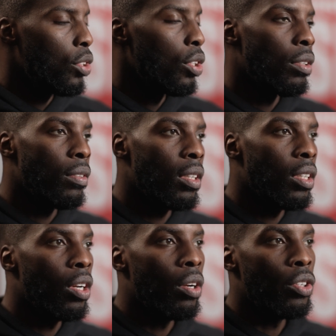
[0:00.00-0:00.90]

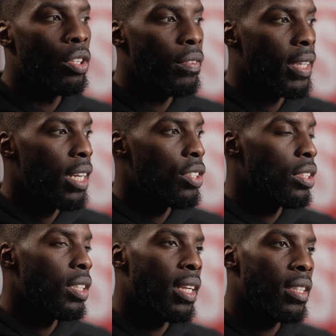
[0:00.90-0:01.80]

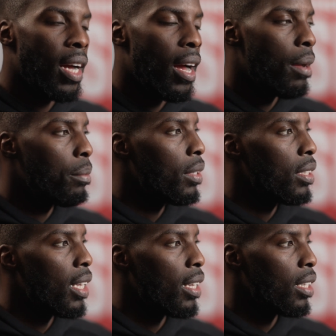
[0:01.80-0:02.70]
unifications take time. They
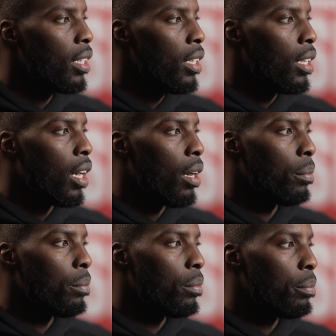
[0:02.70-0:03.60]
take
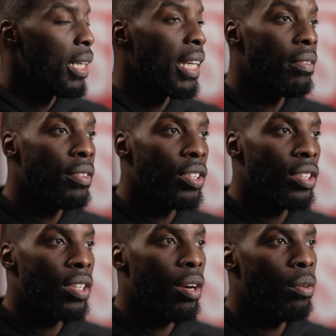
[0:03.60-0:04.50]
belief in
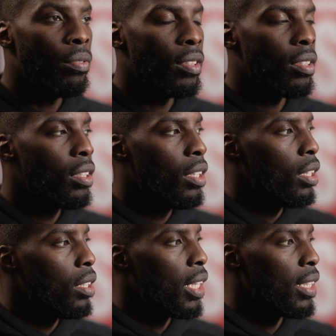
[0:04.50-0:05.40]
yourself, and
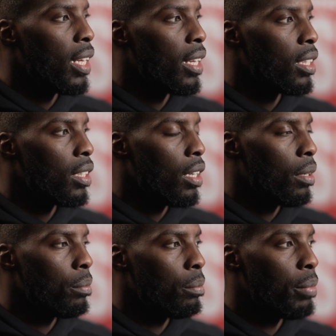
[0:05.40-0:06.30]
they take
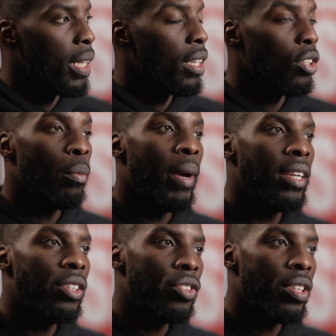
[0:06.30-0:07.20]
beating your
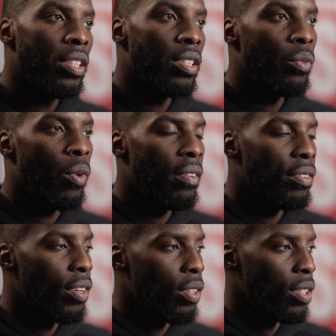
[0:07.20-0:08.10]
mandatories and
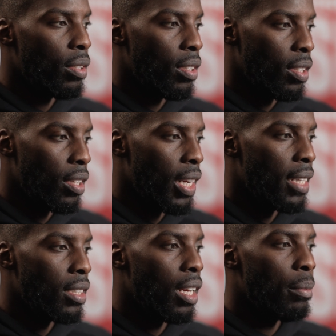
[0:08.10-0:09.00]
whatever else, and the
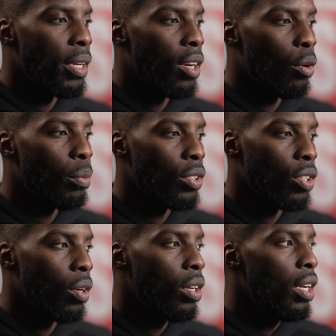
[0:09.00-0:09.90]
landscape being open.
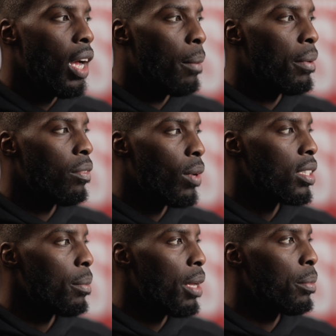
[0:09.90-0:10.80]
So I believe
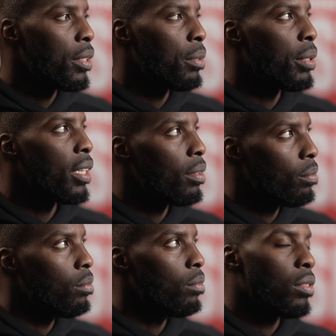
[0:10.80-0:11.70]
once I'm able to beat
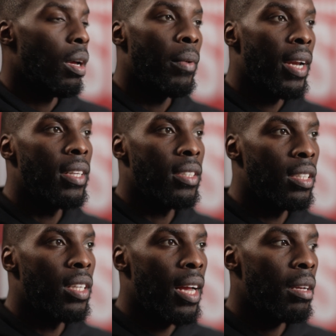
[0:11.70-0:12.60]
someone like
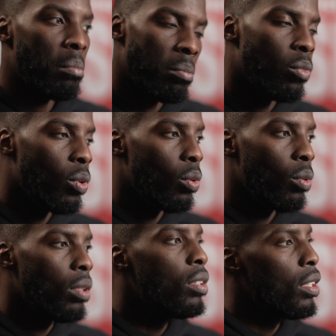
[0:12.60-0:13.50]
Cieslak,
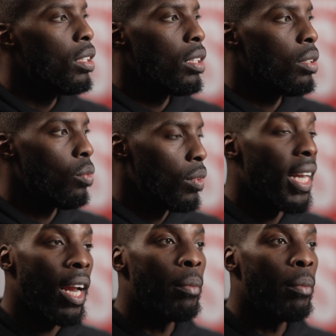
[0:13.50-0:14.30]
then